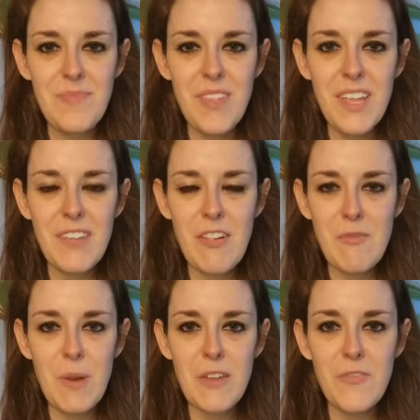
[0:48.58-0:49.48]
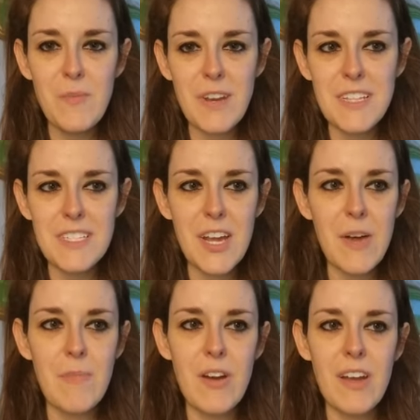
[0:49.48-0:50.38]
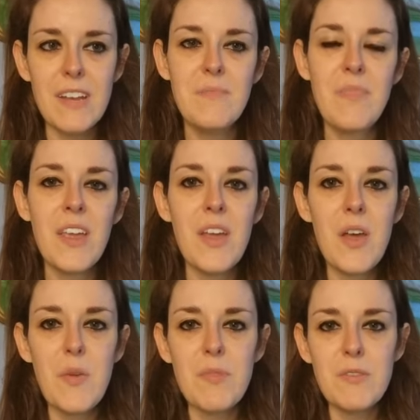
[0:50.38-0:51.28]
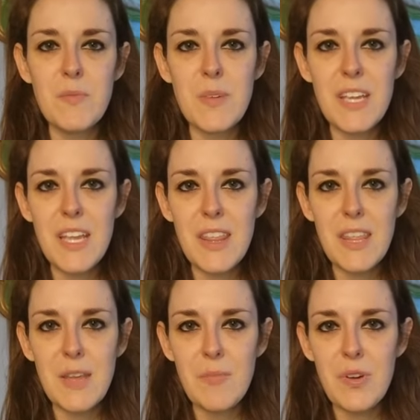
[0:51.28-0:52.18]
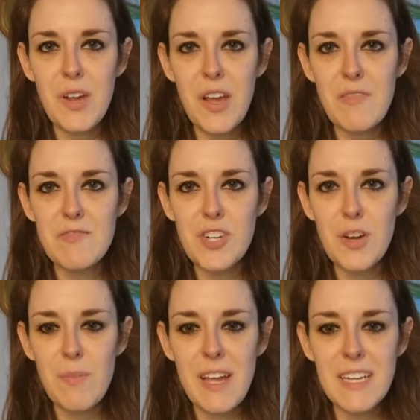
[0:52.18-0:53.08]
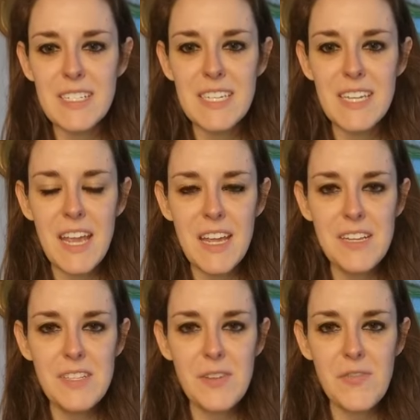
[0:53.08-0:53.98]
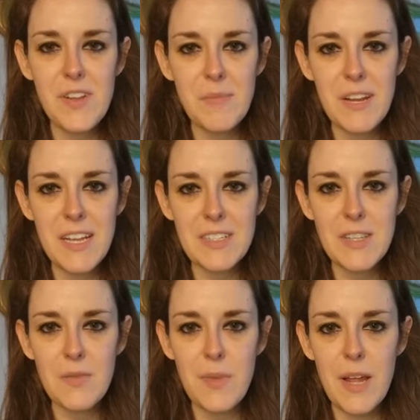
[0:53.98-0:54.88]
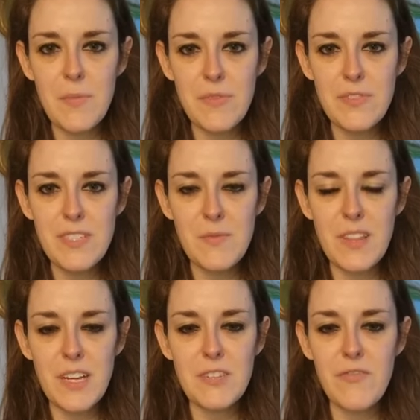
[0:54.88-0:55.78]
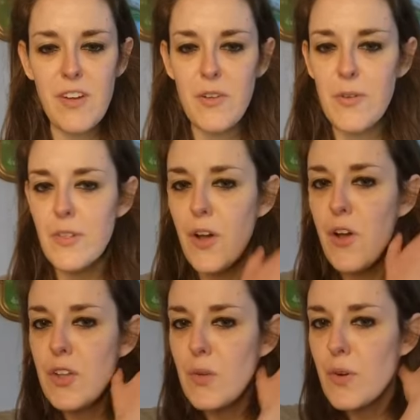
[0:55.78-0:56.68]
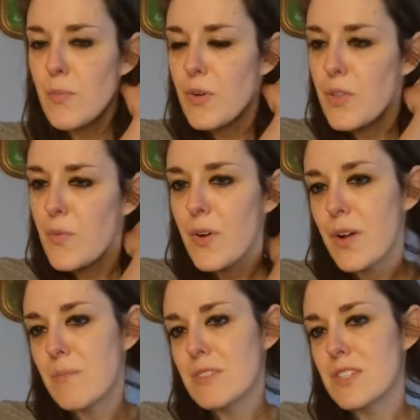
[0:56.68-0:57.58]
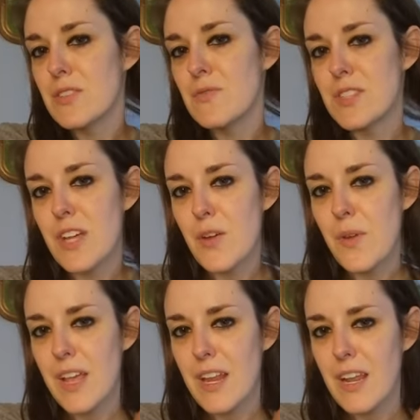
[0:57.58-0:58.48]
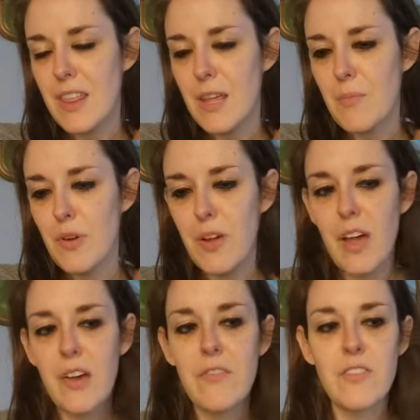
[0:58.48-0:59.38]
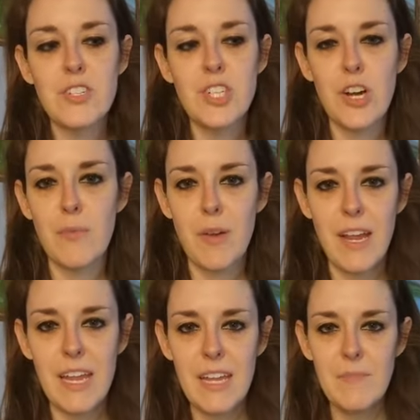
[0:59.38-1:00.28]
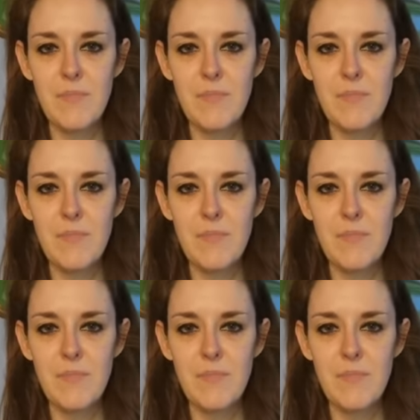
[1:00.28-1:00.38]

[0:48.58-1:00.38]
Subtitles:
Give everybody a few minutes to hop on. We will be in the book of Jeremiah today, so if anybody has their Bibles and would like to follow along, you are more than welcome to do so in the book of Jeremiah.